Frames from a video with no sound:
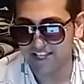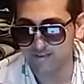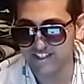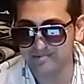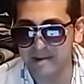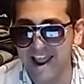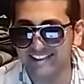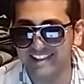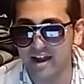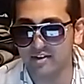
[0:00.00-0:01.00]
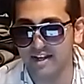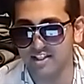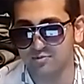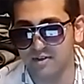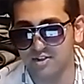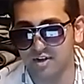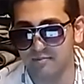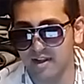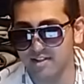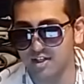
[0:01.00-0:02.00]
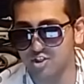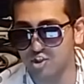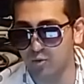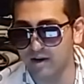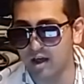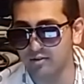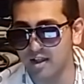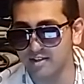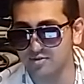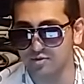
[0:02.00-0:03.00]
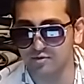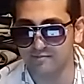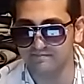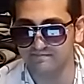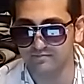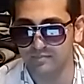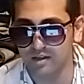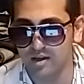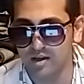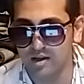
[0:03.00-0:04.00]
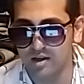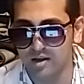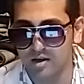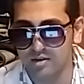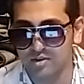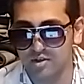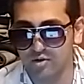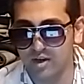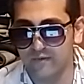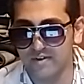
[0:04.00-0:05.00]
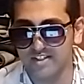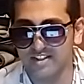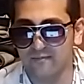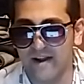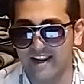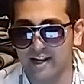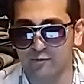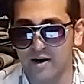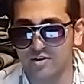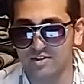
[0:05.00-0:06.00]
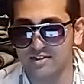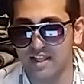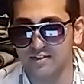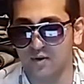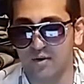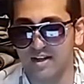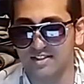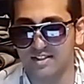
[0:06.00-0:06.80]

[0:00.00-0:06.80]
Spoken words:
that's for SmackDown next week, so I'm guessing a show without Lesnar. The New Day versus the Viking Raiders, because that's very